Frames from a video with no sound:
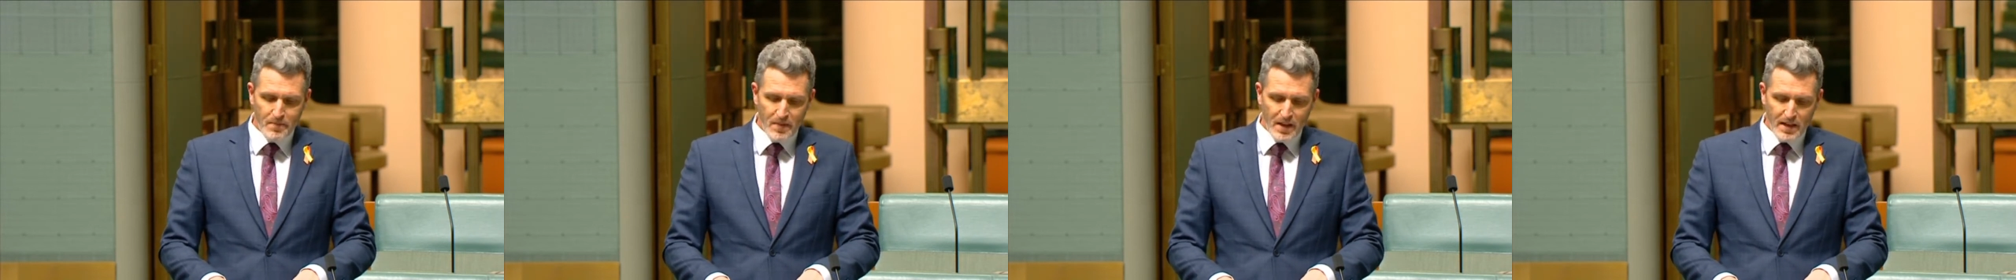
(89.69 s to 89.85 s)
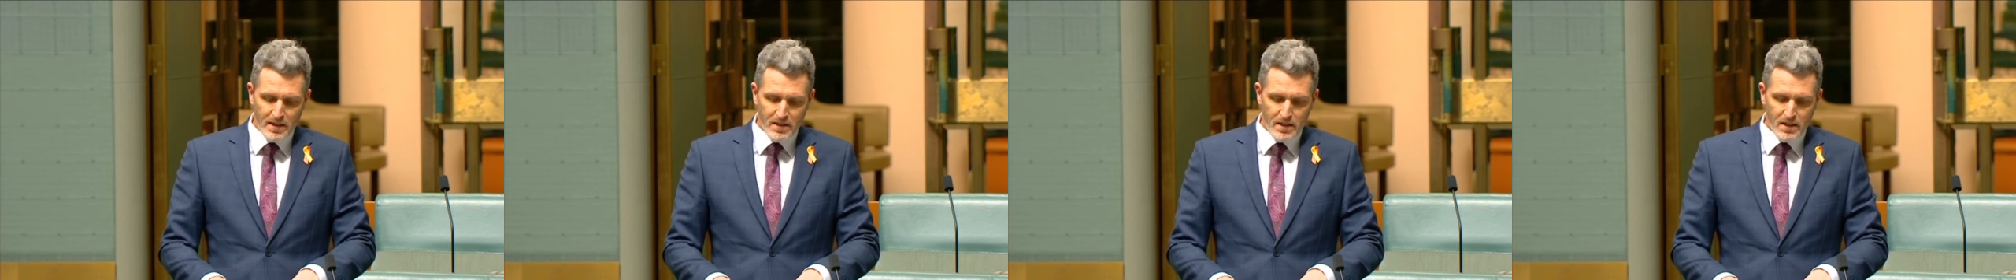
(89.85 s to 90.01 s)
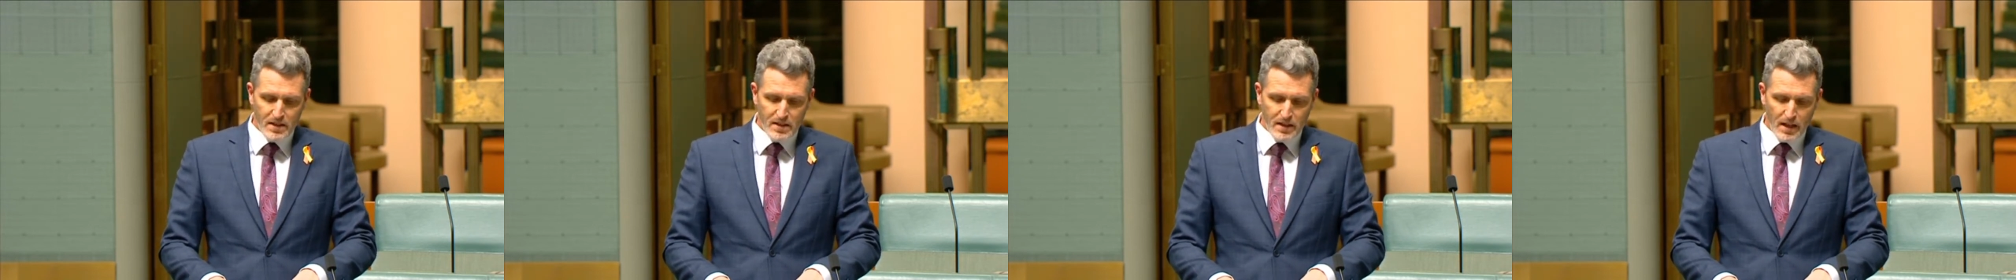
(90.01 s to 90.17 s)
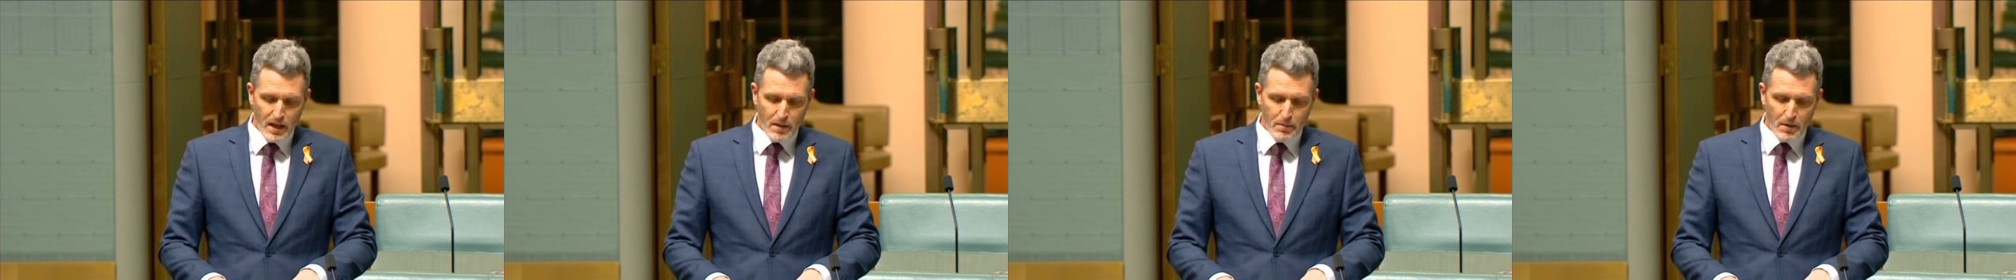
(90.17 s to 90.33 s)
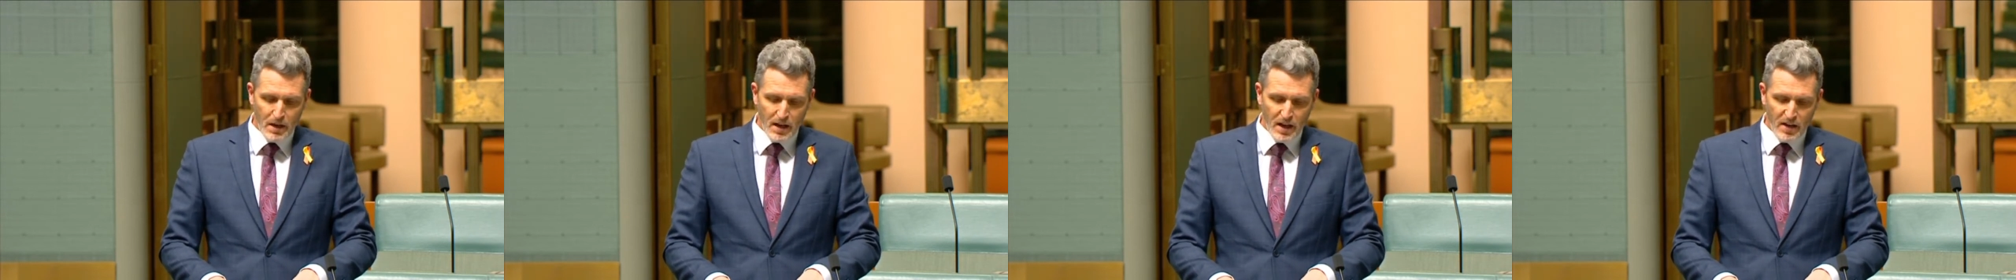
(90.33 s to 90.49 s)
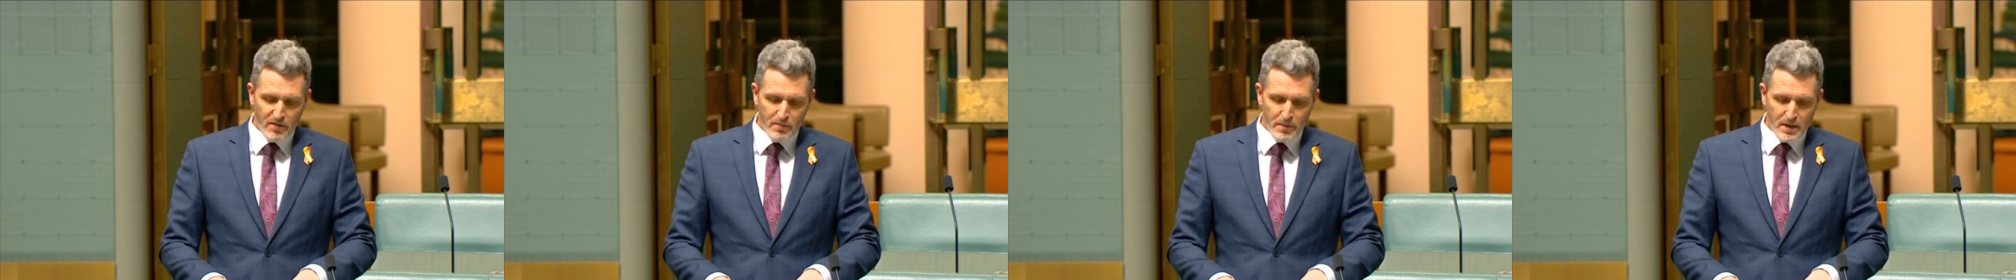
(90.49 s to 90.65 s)
as this
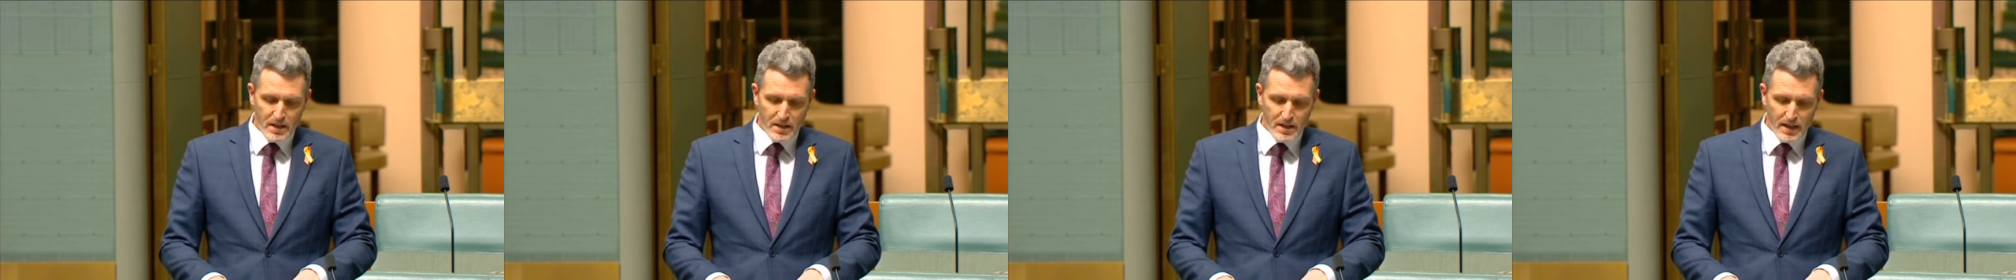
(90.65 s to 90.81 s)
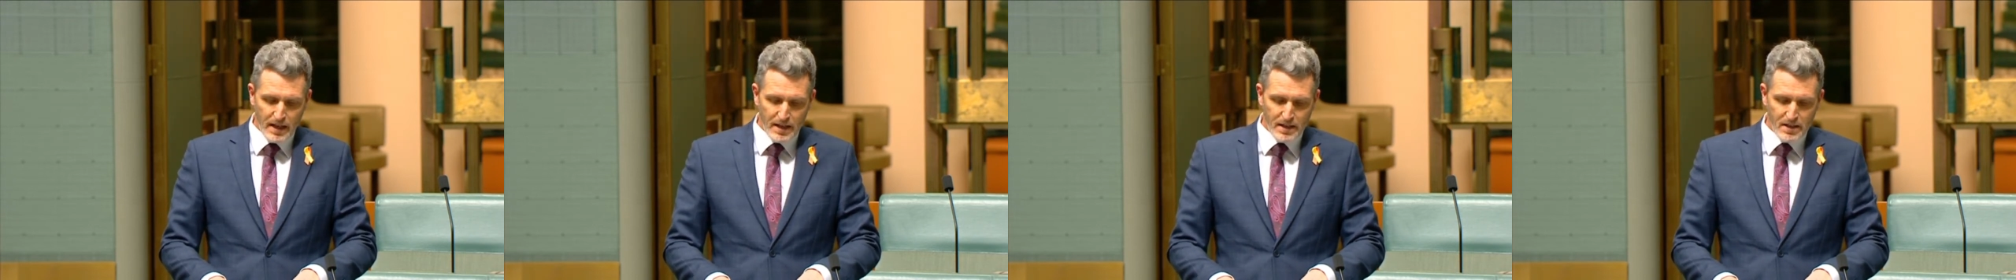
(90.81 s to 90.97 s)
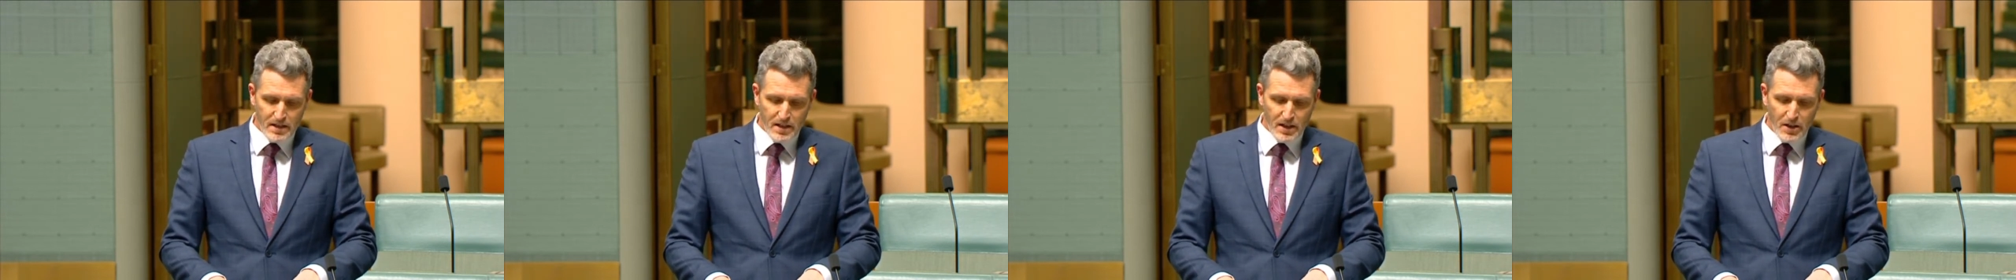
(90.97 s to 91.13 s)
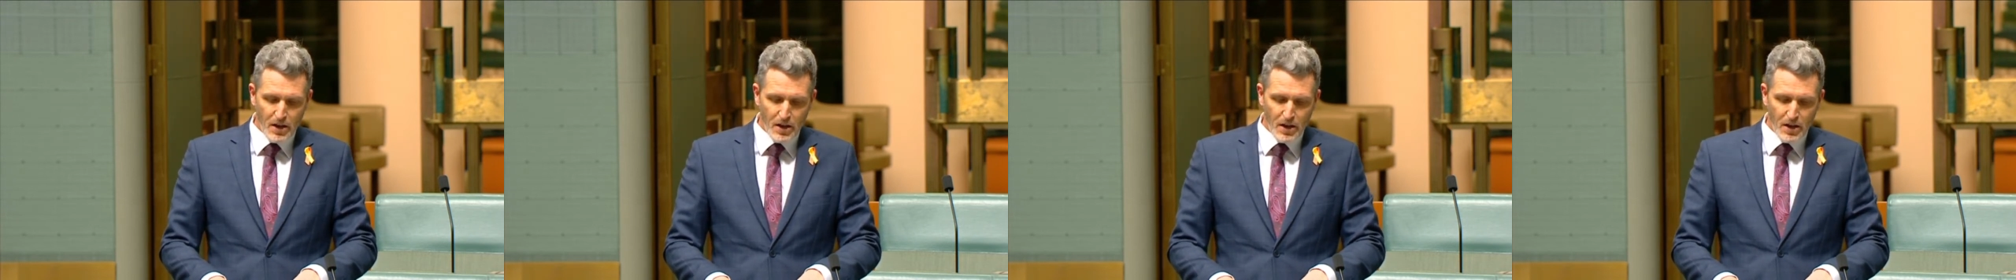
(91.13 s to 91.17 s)
Labor government does,